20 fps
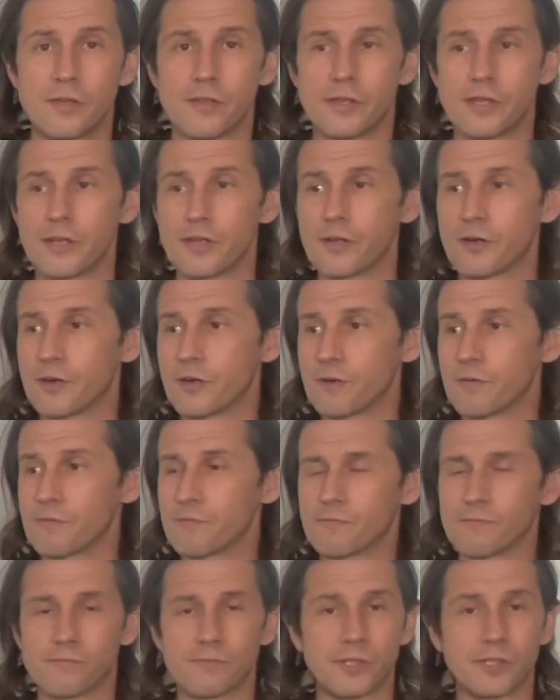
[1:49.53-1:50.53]
They are
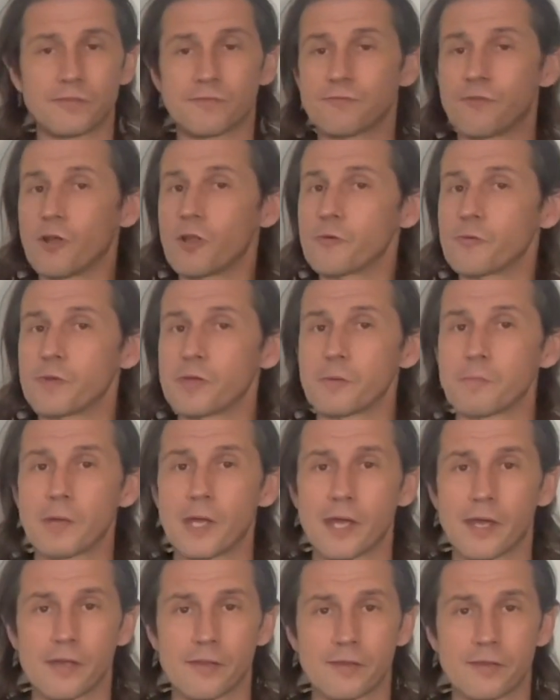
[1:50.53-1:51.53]
just following a
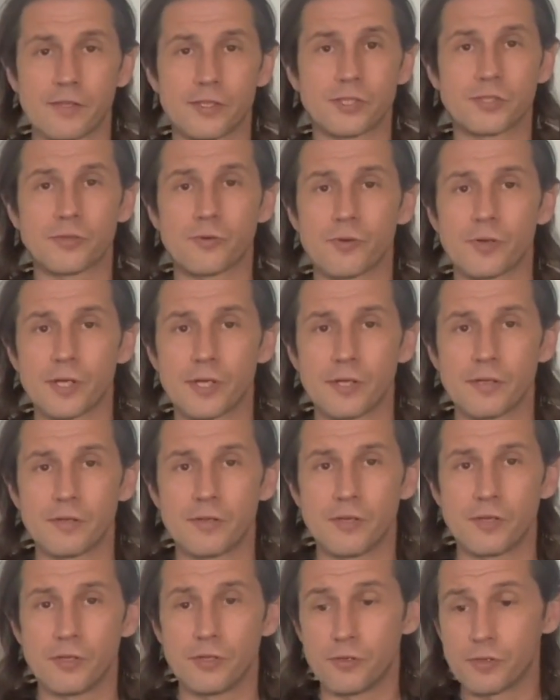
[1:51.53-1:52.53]
path, a story.
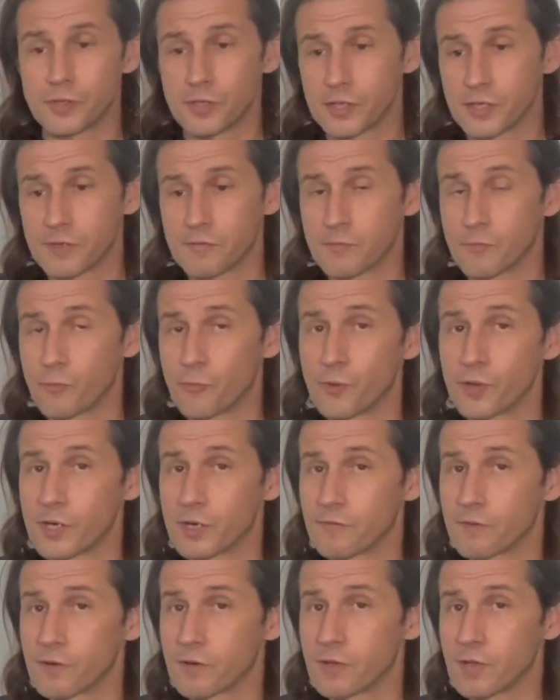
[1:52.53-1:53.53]
You can give them
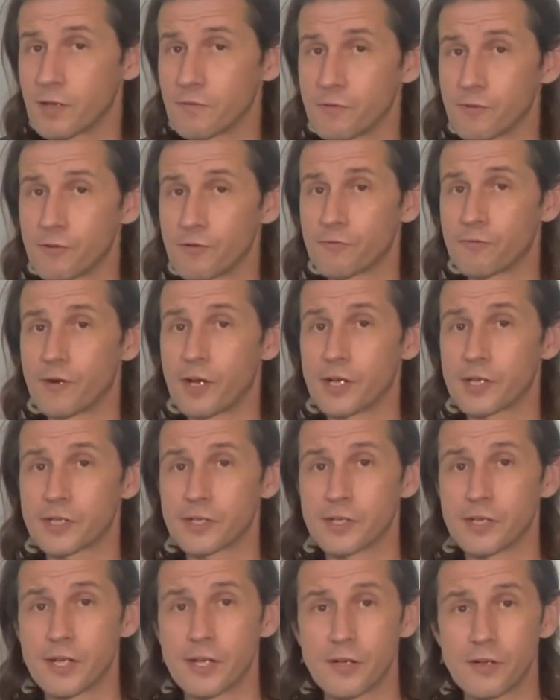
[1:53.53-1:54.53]
whatever level of
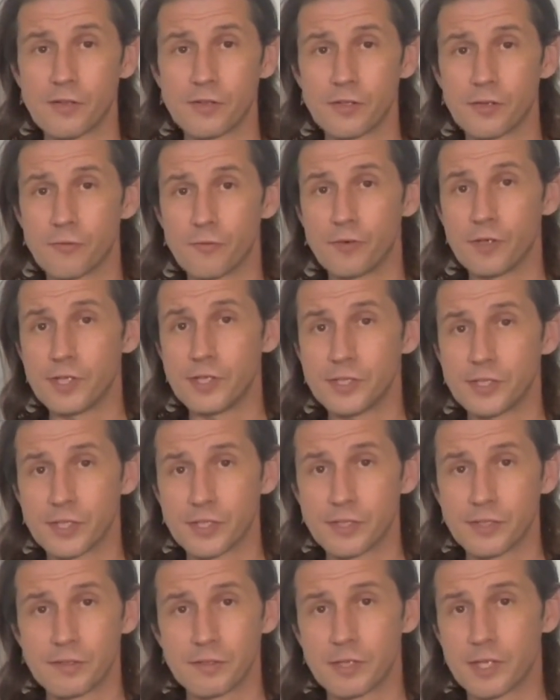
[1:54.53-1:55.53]
rationale and
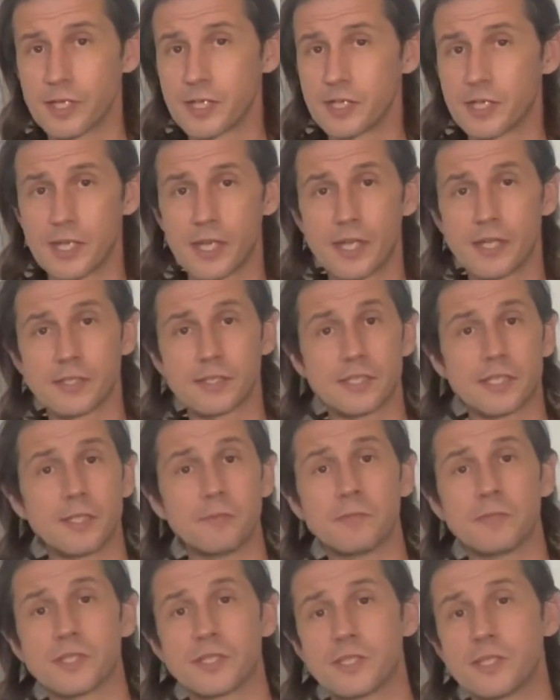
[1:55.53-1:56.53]
reason, they can't
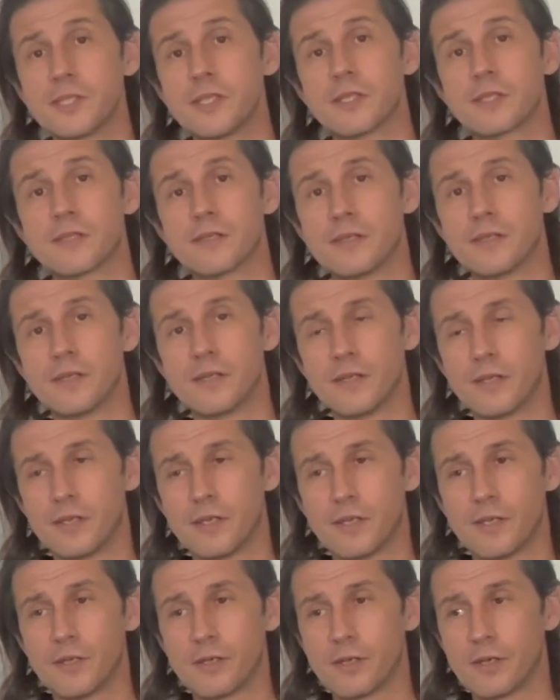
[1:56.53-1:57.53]
seem to see it.
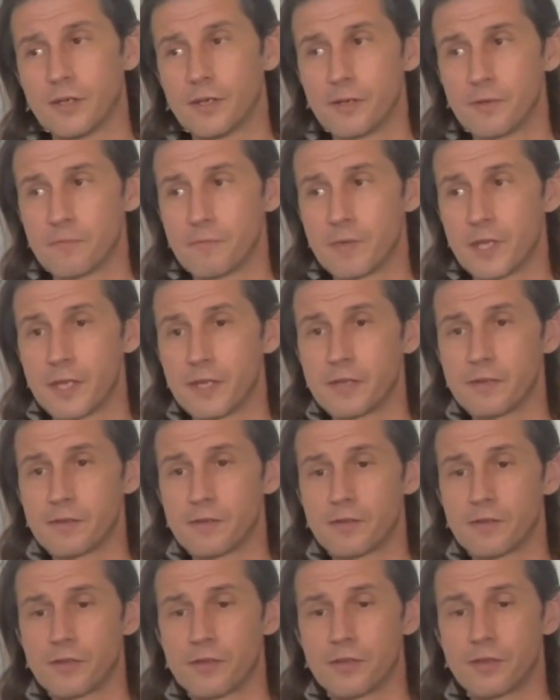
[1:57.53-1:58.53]
And
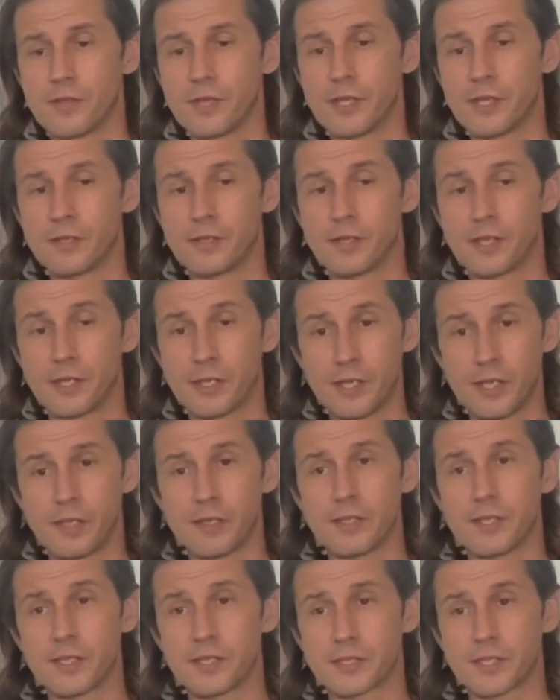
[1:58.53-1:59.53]
that, again,
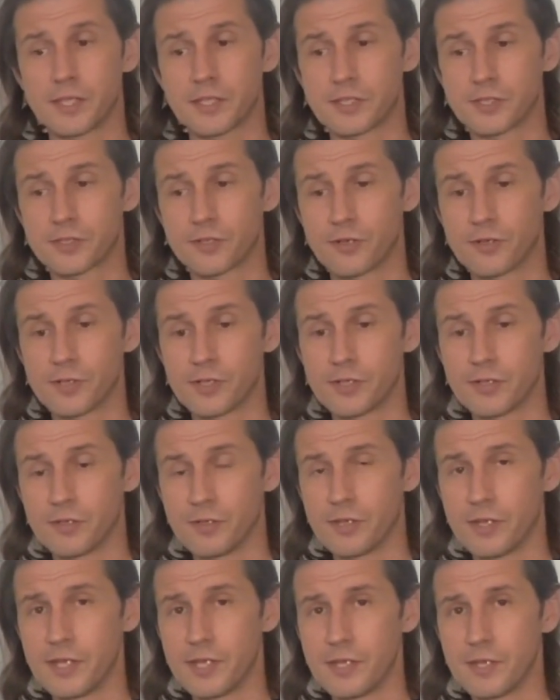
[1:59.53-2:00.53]
this has started
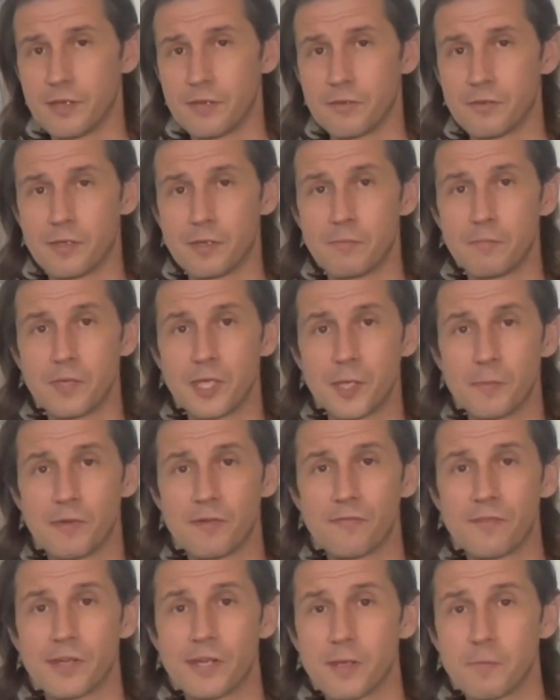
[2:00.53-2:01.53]
the meme of
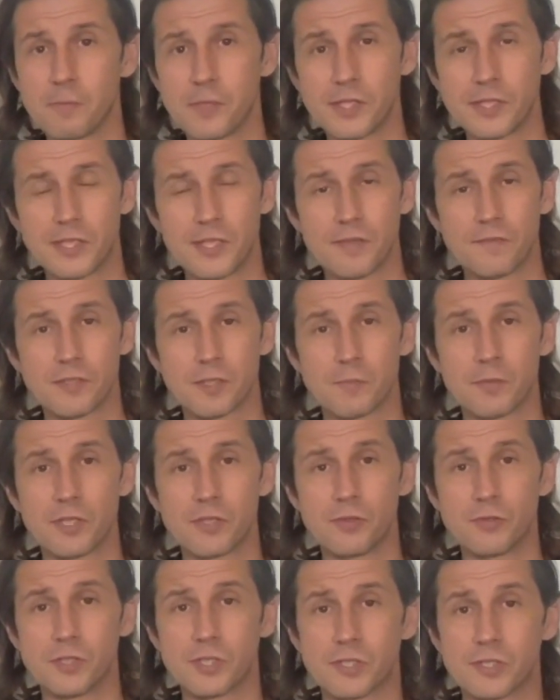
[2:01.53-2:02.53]
an NPC, of somebody
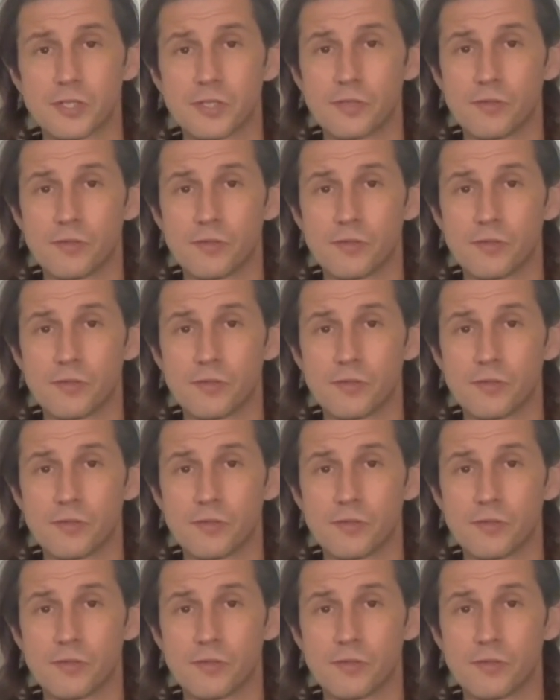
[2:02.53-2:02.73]
who just